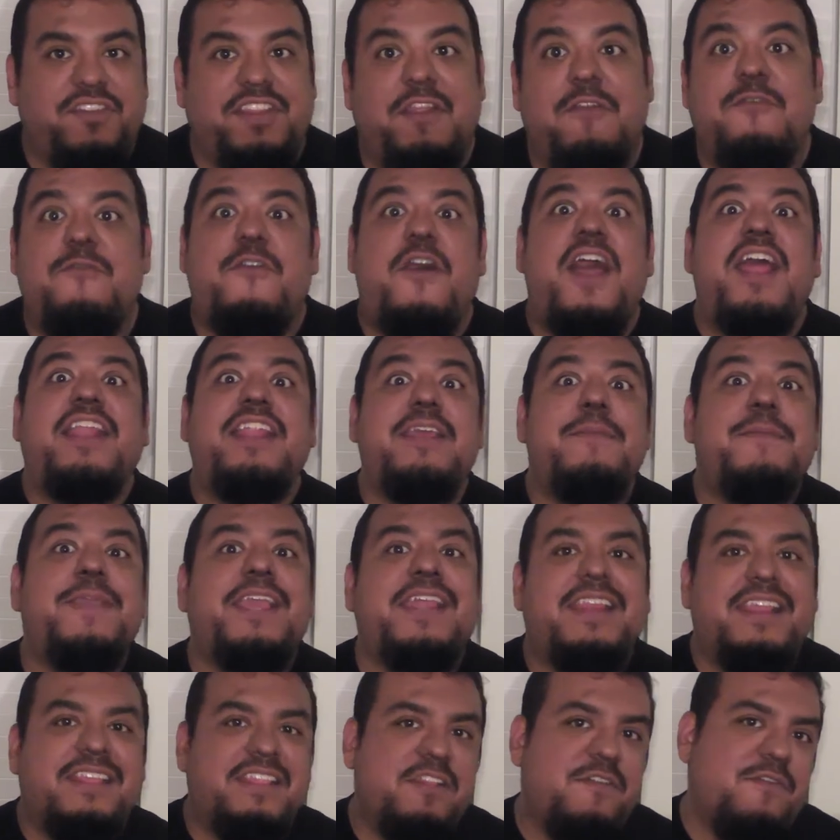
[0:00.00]
They're finally
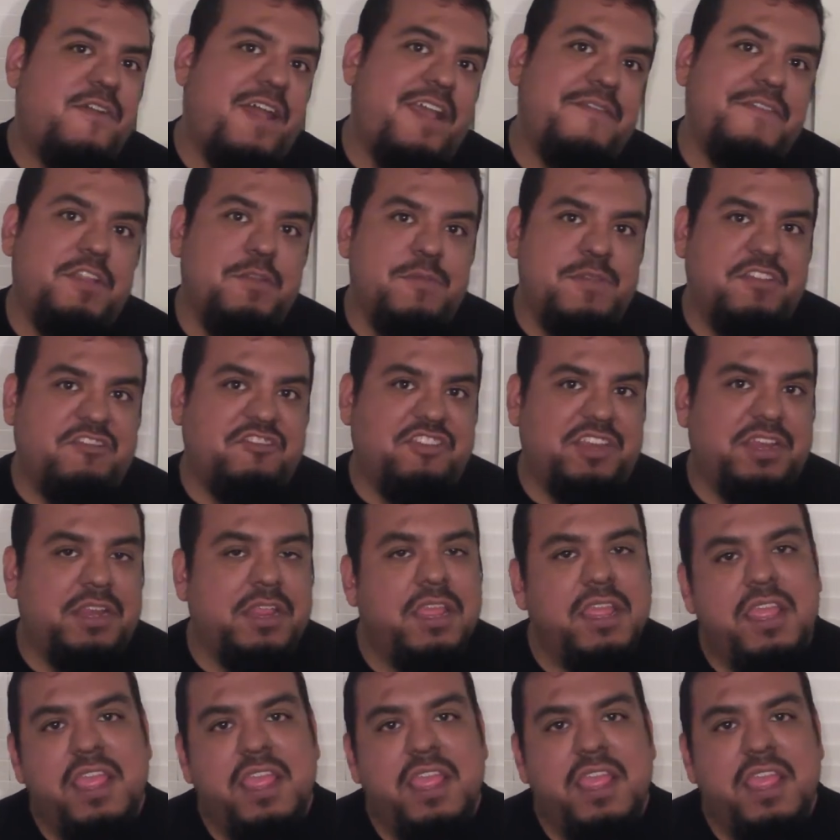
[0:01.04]
beginning their 5-year mission.